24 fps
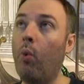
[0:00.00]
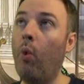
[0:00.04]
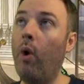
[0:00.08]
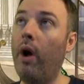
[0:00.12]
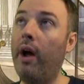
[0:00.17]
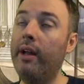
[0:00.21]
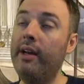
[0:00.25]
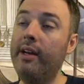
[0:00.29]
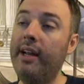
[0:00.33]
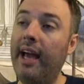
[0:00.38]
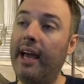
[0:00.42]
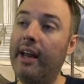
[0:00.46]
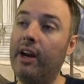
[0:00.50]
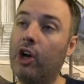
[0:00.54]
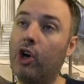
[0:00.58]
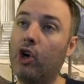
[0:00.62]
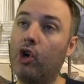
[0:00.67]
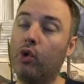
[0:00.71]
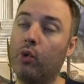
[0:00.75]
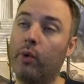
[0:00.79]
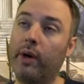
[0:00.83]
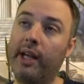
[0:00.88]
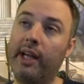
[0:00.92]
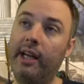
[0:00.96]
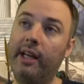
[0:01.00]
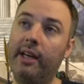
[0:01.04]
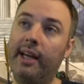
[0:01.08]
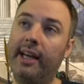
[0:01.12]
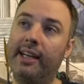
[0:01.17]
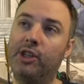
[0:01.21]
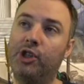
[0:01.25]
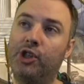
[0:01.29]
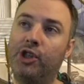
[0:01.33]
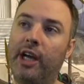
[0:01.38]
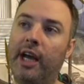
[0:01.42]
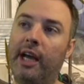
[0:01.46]
our one and a
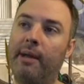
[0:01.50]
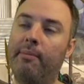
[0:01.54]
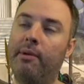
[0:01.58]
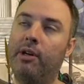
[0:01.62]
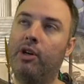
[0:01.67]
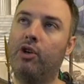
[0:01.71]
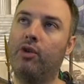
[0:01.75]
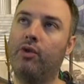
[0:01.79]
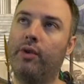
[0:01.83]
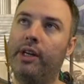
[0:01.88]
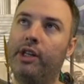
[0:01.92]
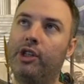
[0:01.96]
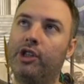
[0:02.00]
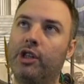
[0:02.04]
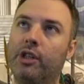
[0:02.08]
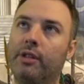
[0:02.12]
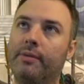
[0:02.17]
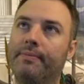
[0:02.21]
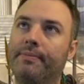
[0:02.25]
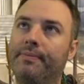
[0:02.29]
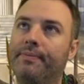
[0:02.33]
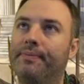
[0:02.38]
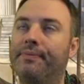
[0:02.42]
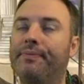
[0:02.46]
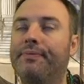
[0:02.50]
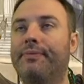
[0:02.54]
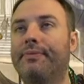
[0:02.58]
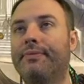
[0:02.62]
green enchantment creature.